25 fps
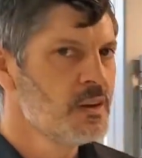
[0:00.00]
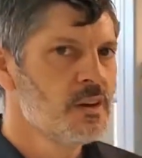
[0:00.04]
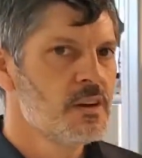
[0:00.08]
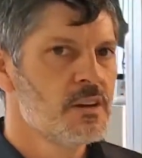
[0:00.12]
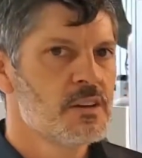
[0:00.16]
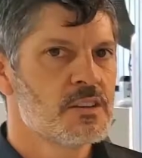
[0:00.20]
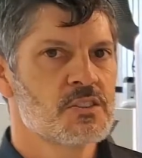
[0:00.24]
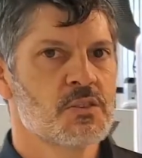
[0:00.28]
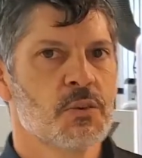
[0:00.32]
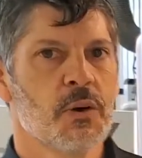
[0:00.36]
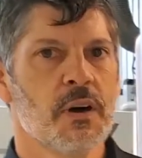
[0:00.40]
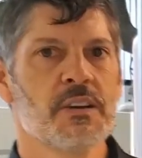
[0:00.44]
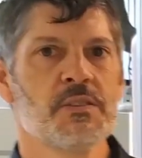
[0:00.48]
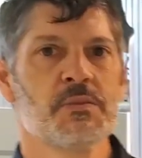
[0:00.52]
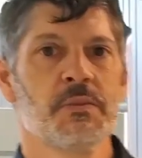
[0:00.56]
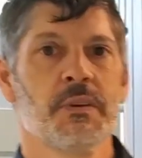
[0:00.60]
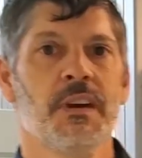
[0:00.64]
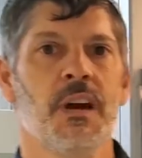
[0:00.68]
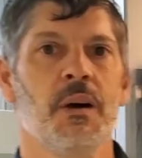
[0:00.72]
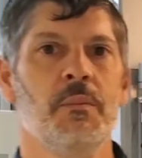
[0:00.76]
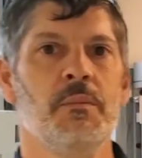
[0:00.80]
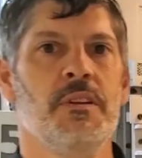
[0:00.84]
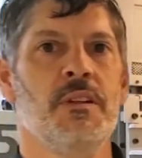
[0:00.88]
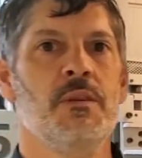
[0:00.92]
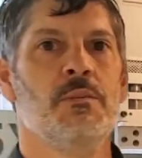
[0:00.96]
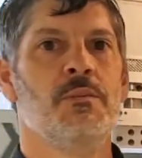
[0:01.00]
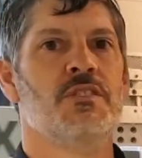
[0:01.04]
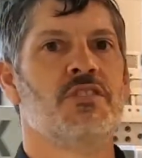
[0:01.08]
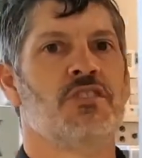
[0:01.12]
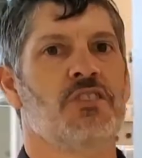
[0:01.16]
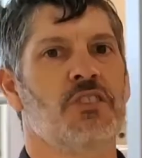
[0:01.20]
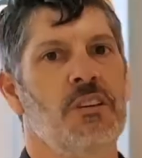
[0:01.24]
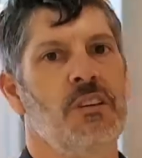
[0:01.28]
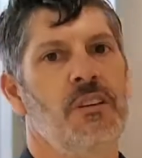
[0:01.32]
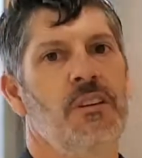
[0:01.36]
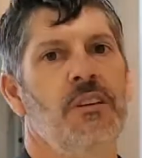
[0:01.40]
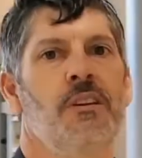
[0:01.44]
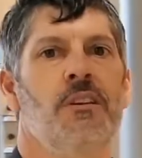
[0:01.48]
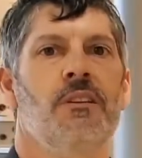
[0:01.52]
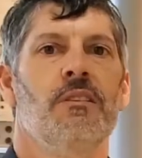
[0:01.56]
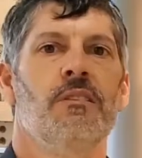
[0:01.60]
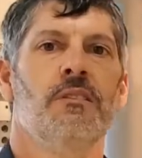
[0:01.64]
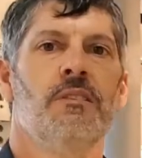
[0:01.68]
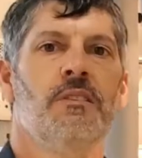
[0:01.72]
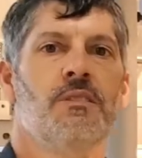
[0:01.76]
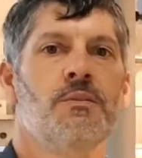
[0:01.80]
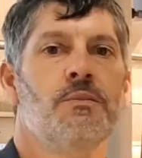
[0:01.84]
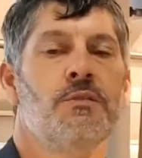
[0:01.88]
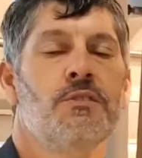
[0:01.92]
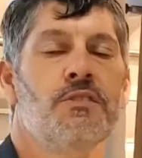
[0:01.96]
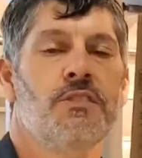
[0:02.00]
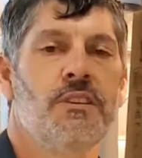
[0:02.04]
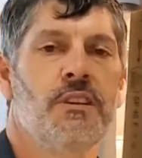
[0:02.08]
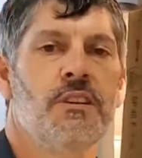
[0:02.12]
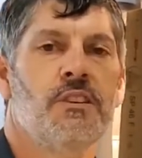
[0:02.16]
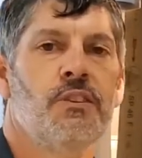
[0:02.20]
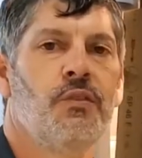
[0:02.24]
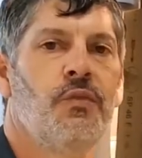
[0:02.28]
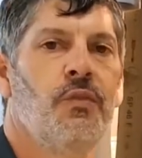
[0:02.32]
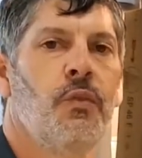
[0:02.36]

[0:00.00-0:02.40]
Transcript: So as we come in the machine here, this machine has